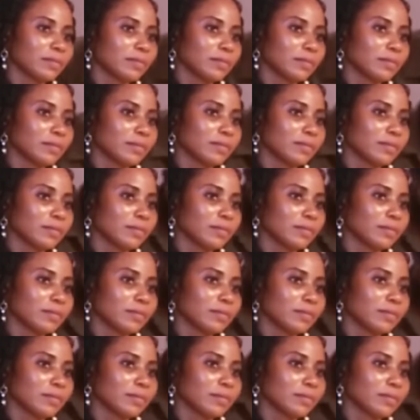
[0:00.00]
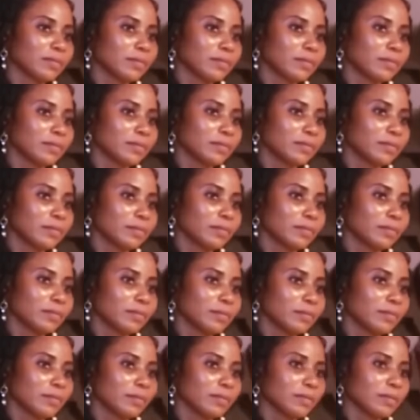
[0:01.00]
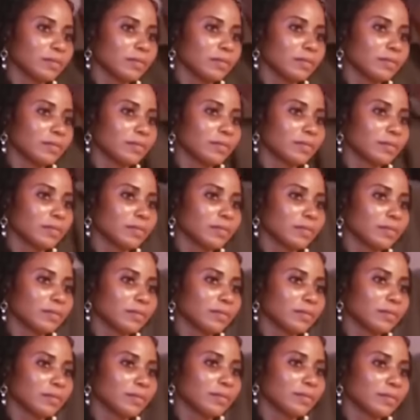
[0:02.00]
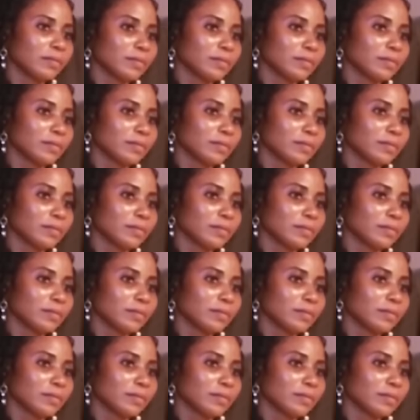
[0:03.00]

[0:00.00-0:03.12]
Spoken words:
[no speech]